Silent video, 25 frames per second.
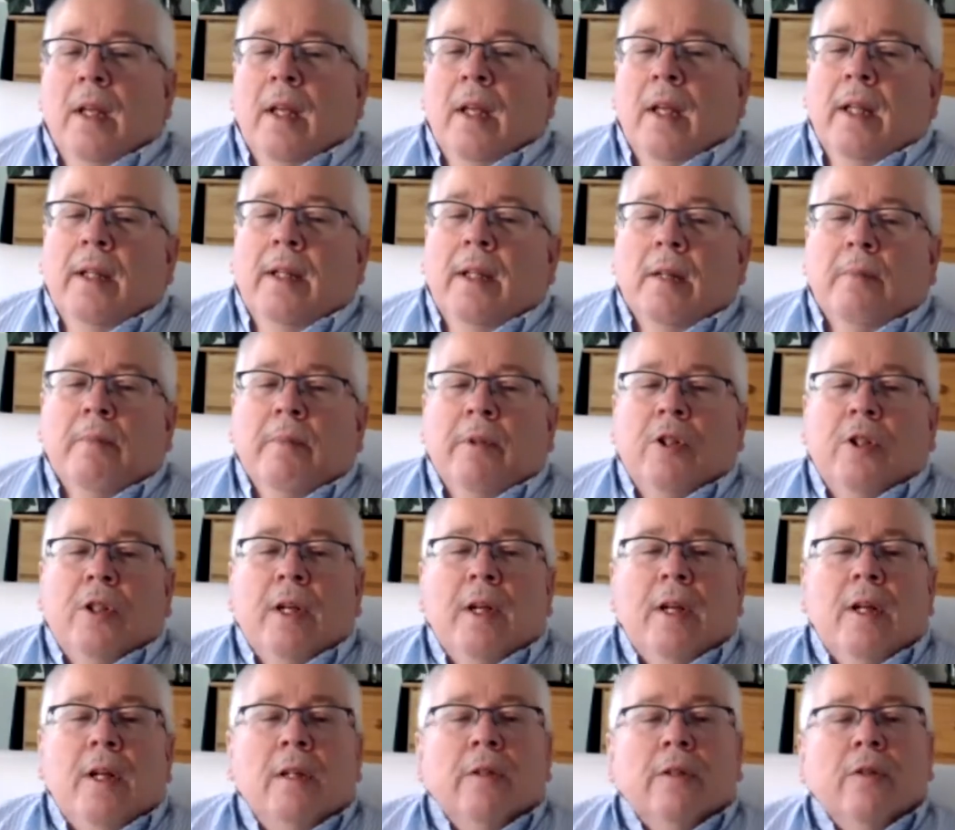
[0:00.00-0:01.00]
And then
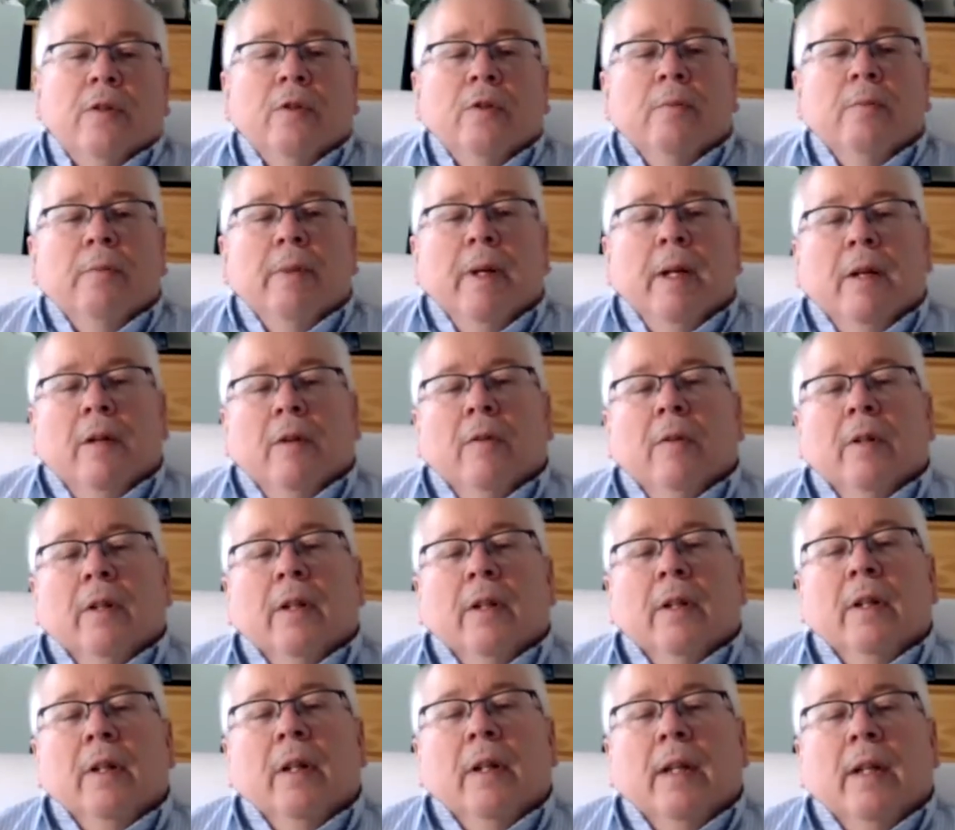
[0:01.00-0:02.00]
Michelle Schoonmaker
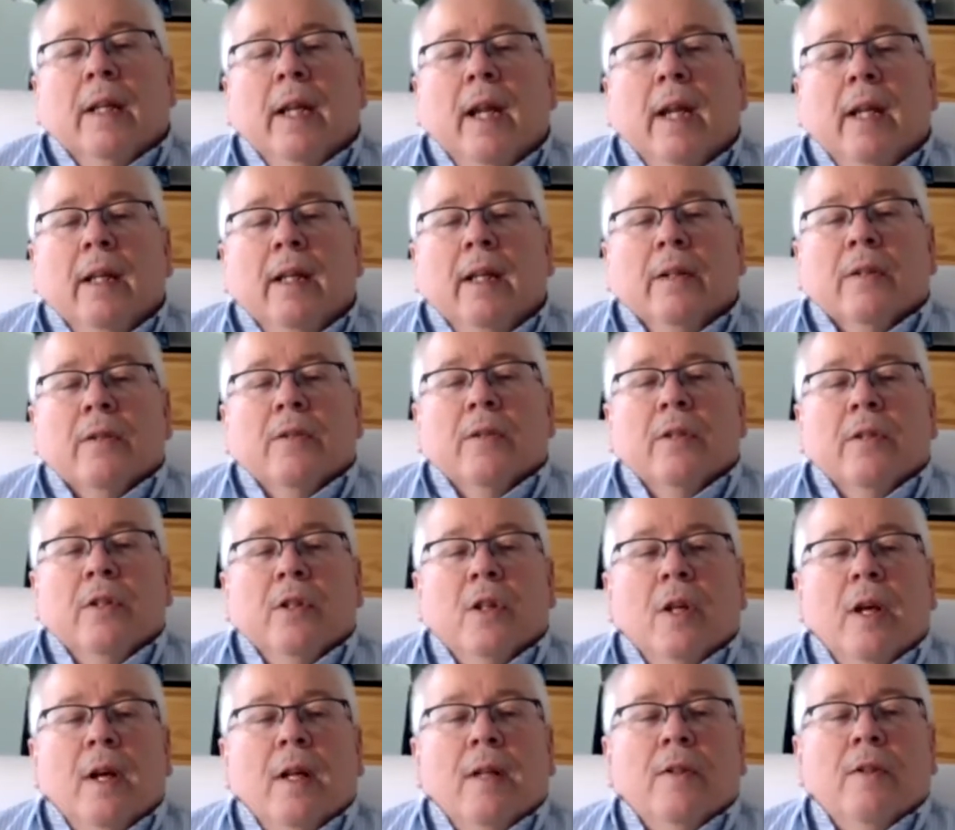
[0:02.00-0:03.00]
and Katie
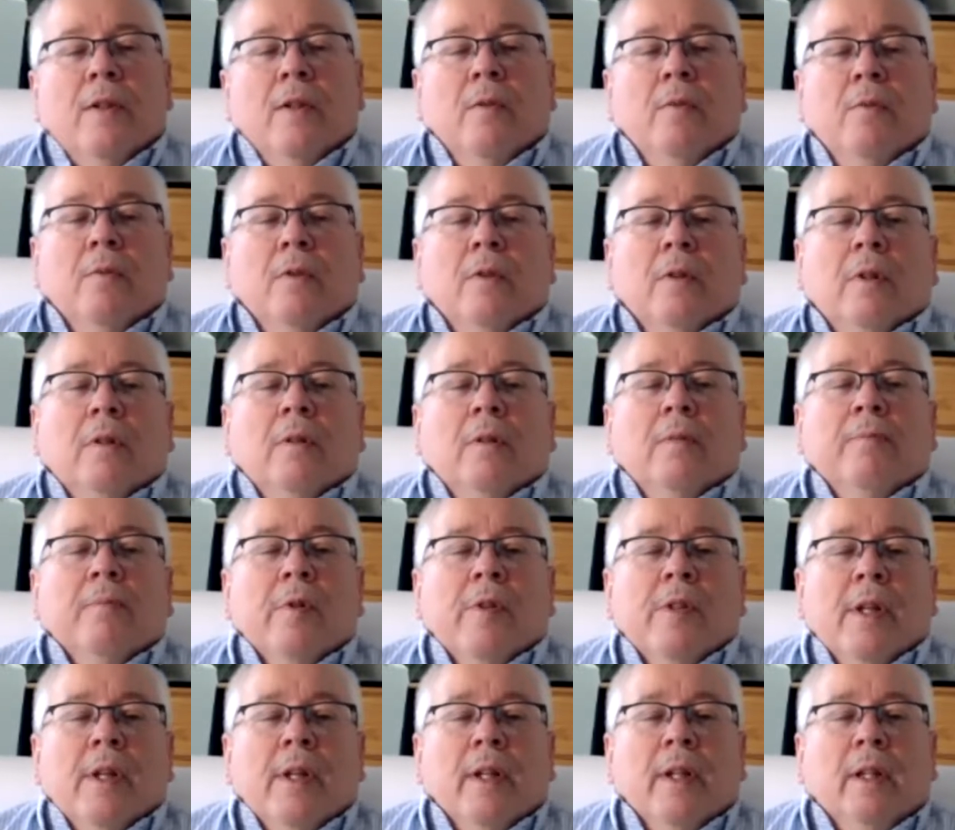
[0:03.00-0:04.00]
Nielsen-Johnson will
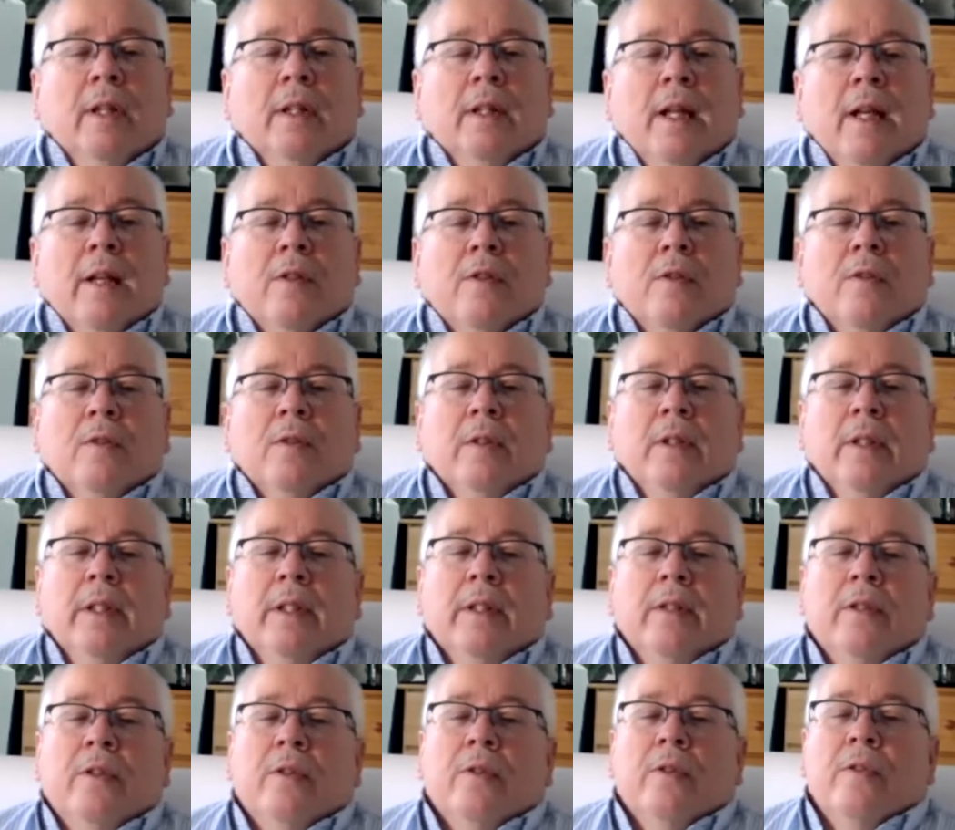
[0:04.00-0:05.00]
present a class on
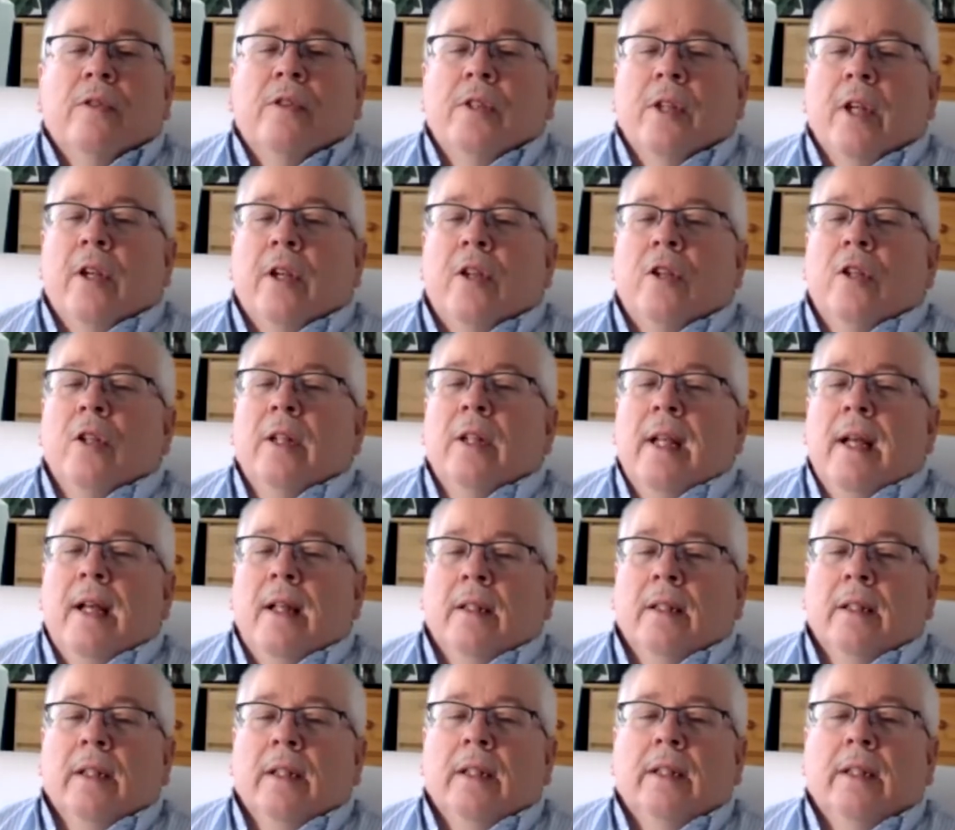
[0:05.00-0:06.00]

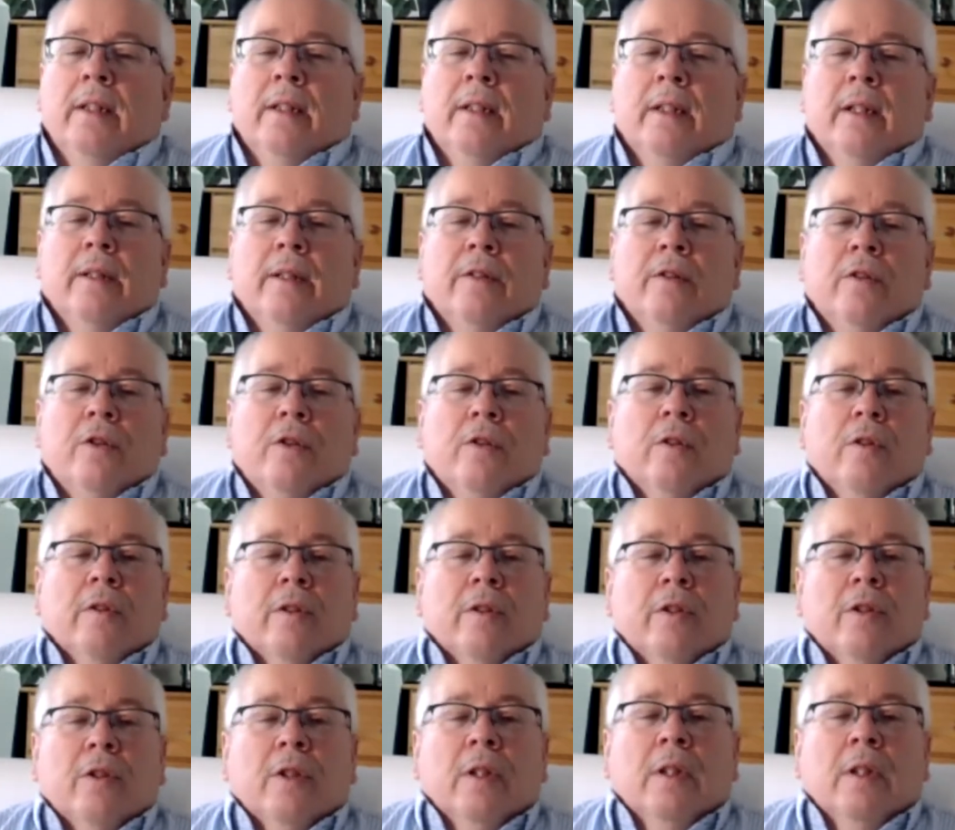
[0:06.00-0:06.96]
intersectionality and the church,